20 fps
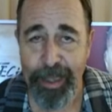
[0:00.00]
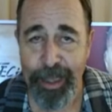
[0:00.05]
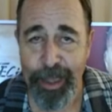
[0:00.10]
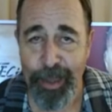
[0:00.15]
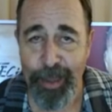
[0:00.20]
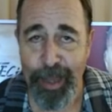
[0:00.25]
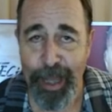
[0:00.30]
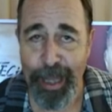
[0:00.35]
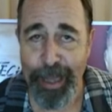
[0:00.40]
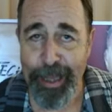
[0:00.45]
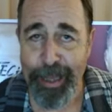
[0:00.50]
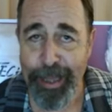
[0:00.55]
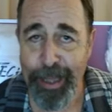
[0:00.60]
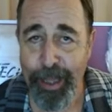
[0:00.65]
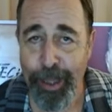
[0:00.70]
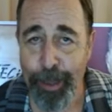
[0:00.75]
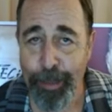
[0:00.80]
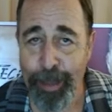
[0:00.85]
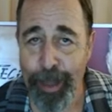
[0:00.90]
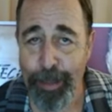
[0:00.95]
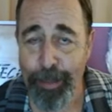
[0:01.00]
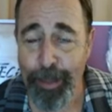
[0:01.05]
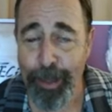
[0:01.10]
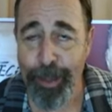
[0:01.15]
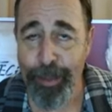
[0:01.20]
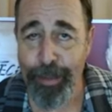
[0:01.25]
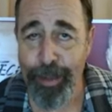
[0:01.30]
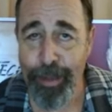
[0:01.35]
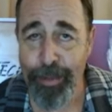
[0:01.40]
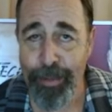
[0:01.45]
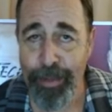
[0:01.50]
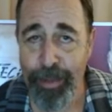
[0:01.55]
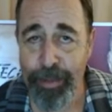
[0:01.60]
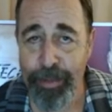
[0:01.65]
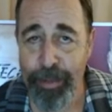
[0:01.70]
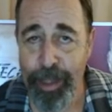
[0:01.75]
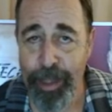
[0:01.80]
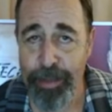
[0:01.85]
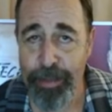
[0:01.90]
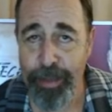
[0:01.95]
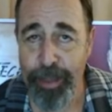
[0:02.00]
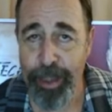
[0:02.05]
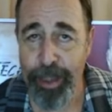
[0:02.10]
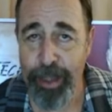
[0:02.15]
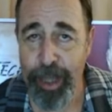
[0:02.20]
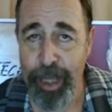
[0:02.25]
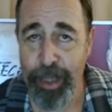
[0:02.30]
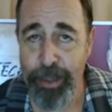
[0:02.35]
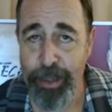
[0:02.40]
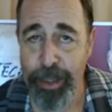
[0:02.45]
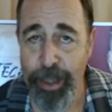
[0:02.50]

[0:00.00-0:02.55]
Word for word: United Arab Emirates has successfully launched